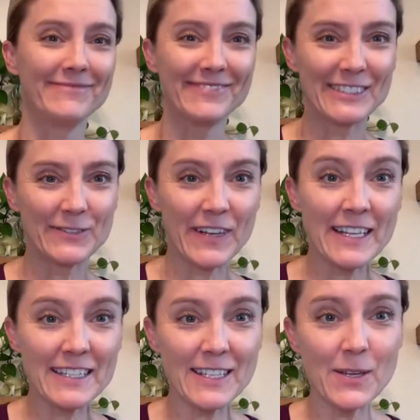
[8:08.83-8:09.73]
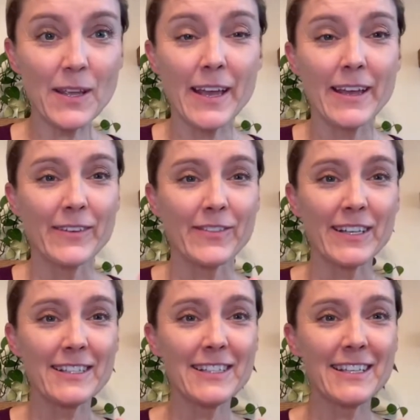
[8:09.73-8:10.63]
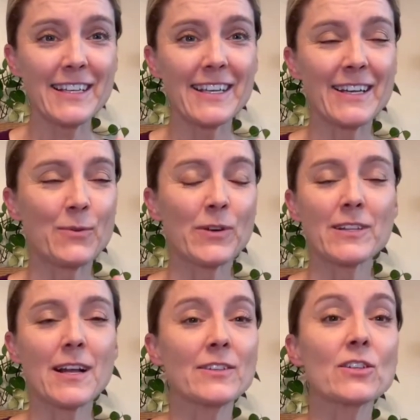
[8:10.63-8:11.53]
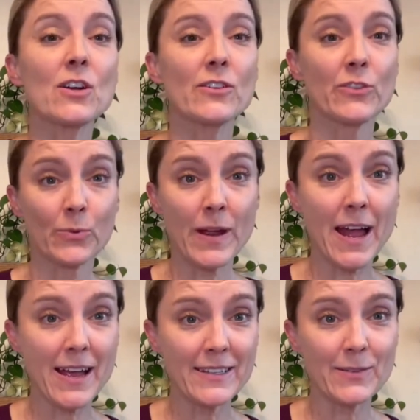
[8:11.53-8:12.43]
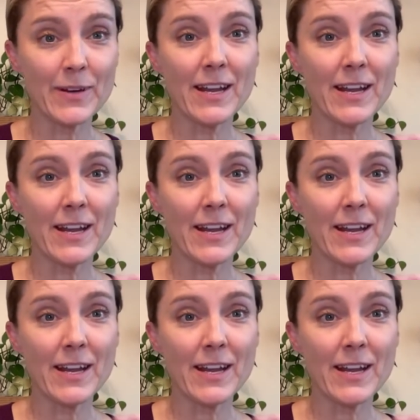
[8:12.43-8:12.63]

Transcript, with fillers: It's fancy, fancy uh, words. I'll just call it the RAS,